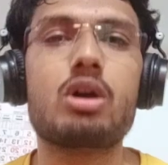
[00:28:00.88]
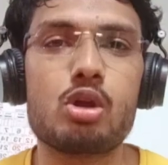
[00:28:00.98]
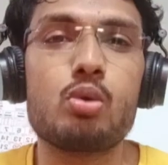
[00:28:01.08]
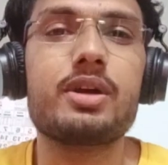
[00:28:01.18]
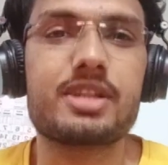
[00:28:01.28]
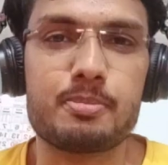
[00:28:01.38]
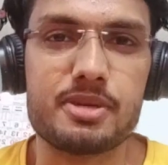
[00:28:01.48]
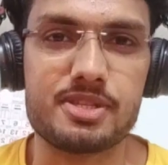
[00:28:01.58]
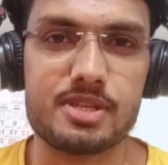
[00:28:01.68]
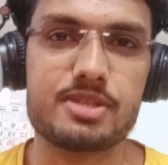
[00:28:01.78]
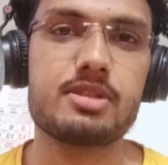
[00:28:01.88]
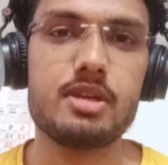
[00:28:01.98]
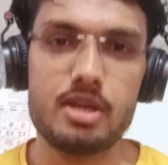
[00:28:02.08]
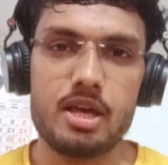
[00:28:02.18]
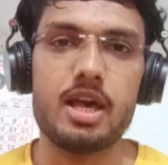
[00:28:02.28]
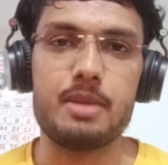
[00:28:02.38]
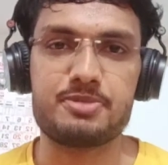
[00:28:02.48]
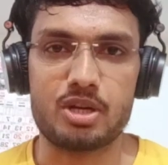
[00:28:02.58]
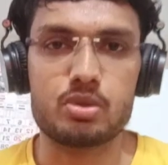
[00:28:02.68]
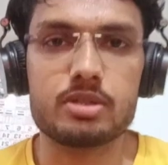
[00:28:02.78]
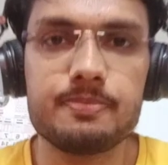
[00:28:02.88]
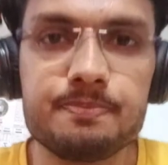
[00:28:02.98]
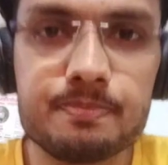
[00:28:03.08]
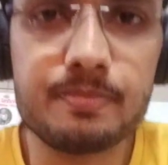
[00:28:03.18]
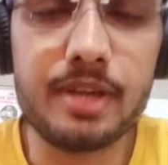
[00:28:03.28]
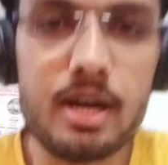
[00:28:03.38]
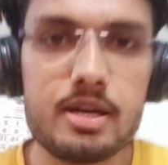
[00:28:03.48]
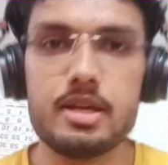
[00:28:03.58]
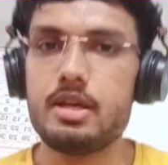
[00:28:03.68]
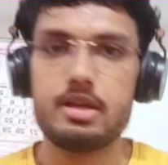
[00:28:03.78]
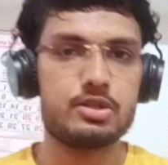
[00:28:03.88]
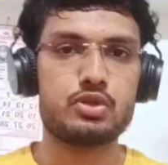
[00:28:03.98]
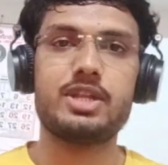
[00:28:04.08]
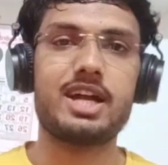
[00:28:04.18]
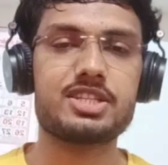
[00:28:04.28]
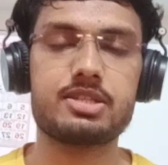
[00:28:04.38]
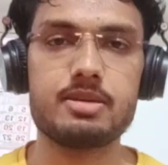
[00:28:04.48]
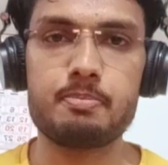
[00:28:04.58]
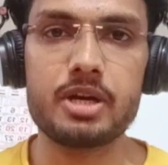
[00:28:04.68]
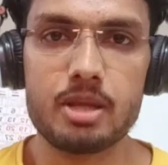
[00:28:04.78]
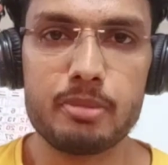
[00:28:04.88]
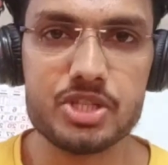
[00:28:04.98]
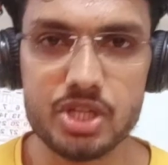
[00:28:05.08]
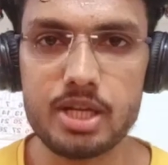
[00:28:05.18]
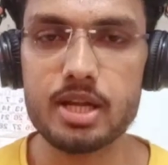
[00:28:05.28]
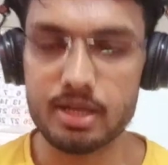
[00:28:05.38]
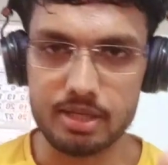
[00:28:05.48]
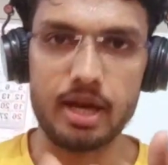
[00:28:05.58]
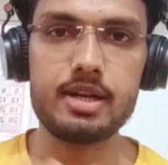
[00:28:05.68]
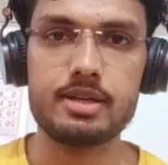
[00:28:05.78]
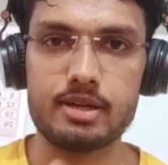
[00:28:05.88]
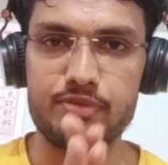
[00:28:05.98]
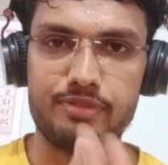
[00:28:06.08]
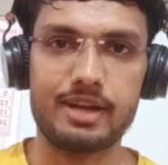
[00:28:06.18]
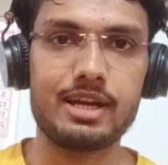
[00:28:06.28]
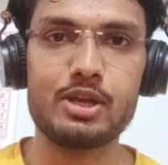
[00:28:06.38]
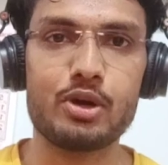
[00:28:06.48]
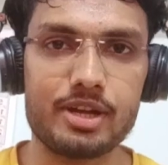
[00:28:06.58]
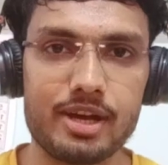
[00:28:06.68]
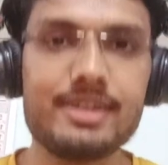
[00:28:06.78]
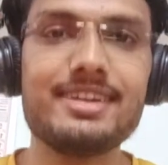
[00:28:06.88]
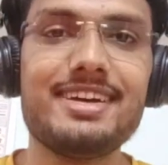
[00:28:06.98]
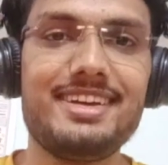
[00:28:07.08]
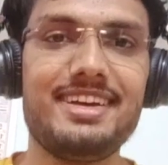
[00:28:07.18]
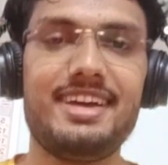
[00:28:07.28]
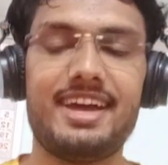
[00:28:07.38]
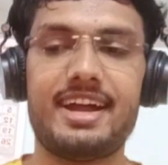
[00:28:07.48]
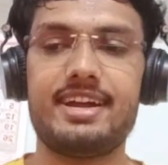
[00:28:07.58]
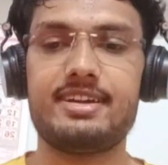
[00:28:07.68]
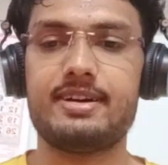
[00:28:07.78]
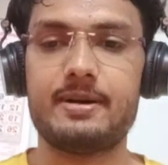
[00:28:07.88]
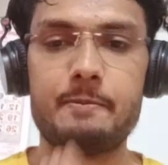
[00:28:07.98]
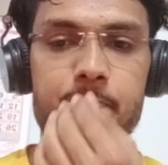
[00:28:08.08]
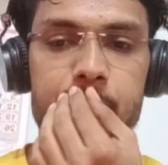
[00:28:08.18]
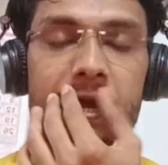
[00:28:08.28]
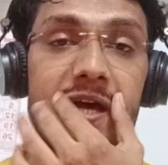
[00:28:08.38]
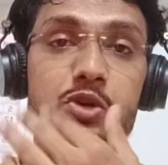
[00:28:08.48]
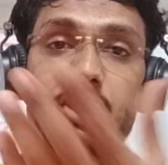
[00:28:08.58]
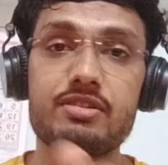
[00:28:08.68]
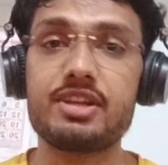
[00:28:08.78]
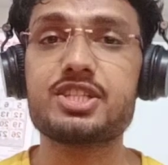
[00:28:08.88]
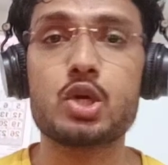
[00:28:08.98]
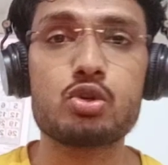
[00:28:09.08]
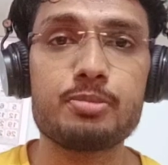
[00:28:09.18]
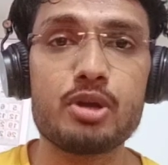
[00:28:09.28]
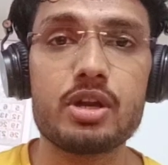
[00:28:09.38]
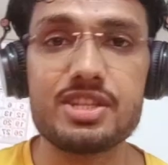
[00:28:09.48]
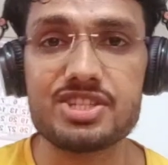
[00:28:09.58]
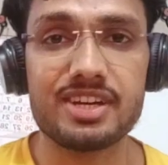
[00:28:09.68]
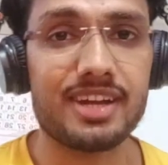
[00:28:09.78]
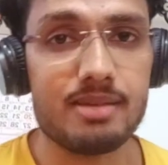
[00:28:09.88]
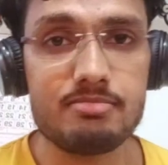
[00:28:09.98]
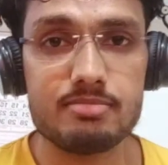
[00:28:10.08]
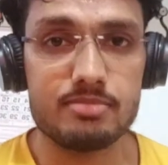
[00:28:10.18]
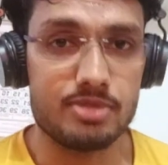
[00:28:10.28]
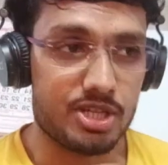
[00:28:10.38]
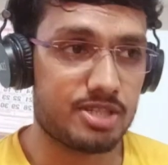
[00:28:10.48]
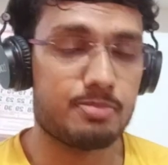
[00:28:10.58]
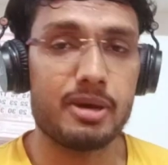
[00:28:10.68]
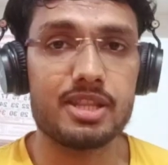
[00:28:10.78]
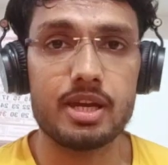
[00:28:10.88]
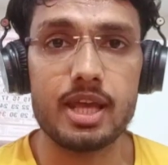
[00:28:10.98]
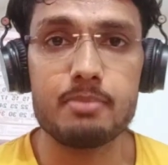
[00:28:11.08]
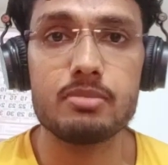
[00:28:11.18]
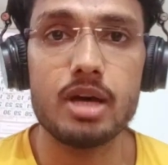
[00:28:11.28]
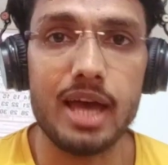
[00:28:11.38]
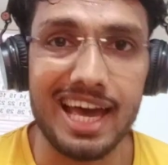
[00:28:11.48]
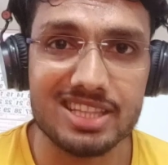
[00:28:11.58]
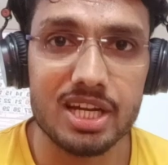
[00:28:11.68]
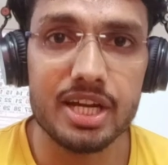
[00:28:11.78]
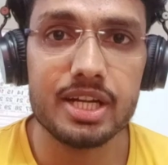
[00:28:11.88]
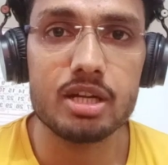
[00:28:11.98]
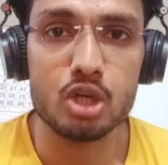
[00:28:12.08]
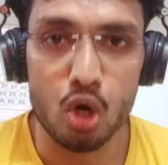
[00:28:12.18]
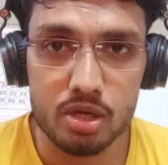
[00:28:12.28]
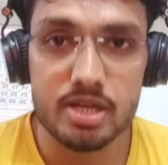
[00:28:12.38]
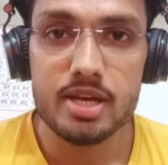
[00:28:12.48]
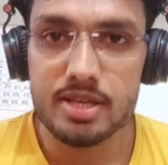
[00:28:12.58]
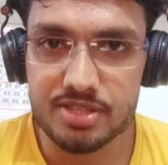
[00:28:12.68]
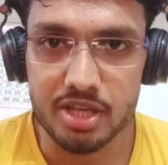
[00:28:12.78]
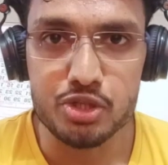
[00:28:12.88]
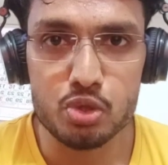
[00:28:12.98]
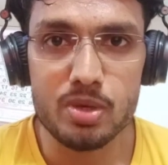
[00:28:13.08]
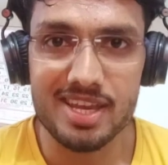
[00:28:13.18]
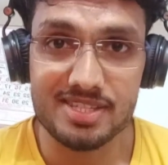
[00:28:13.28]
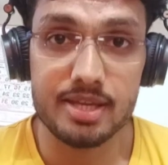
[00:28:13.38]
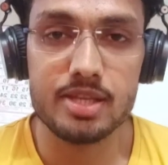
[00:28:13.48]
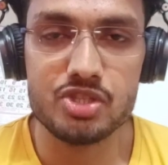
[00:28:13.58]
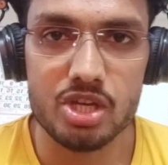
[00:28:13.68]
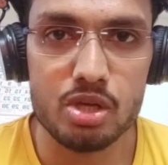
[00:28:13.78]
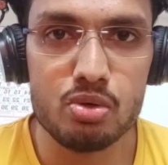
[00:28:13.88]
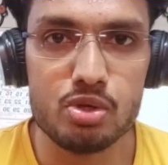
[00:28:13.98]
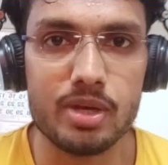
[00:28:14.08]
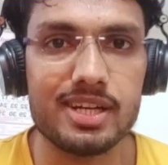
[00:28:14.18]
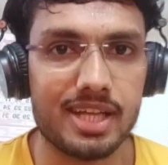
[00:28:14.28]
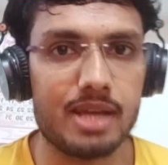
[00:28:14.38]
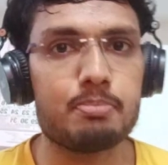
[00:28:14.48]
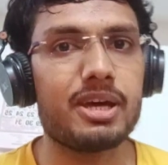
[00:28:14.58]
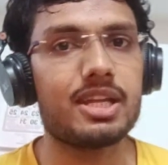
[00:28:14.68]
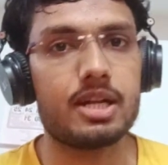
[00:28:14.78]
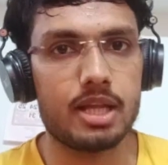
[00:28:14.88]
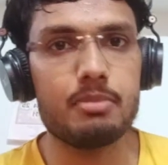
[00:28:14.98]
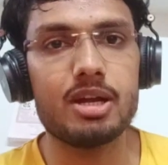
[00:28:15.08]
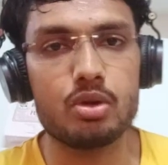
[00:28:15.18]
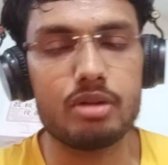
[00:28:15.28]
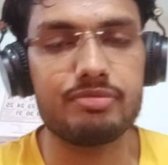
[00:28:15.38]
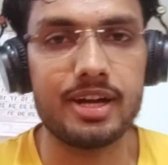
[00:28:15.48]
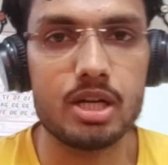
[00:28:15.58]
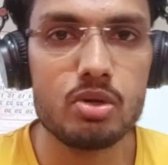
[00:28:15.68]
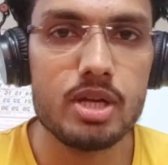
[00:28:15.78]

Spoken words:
lower trapezius helps out. Yeah, so that's pretty much it. Done. Finally you're done. And yeah, you can reach out to me on Instagram just by the name athlete.sanju, SANJU. You can type by that name and you can find out.